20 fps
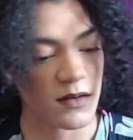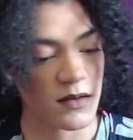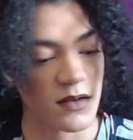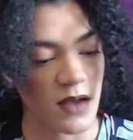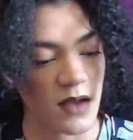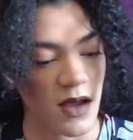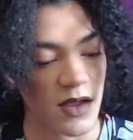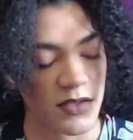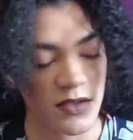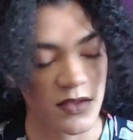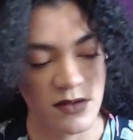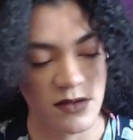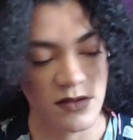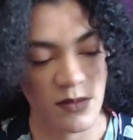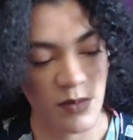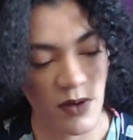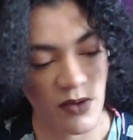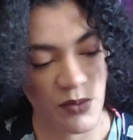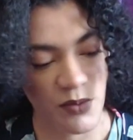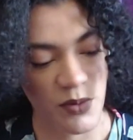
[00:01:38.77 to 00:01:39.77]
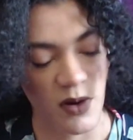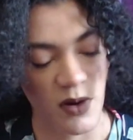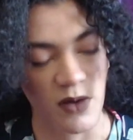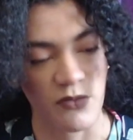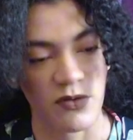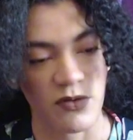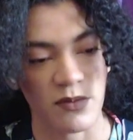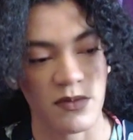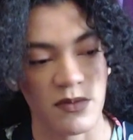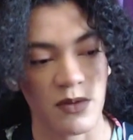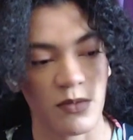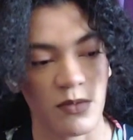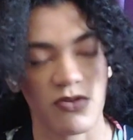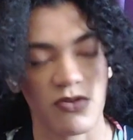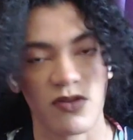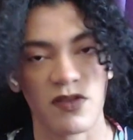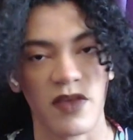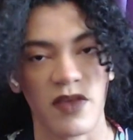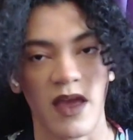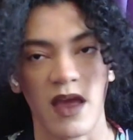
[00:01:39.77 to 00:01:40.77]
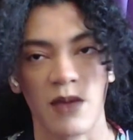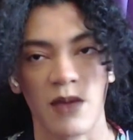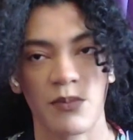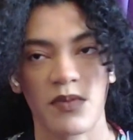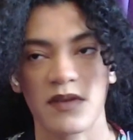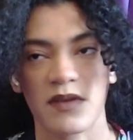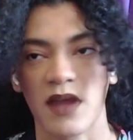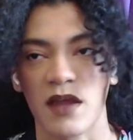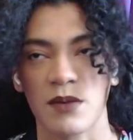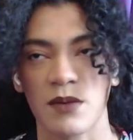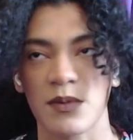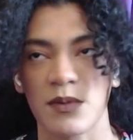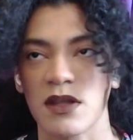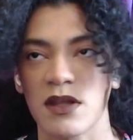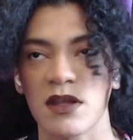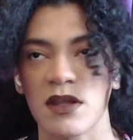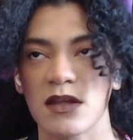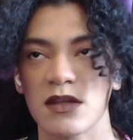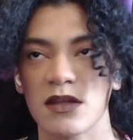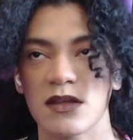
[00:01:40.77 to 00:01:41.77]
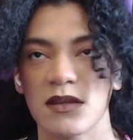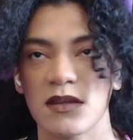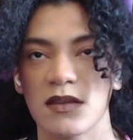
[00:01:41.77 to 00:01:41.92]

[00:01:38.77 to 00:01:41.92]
I think the best part for me was just the Hampstead bit.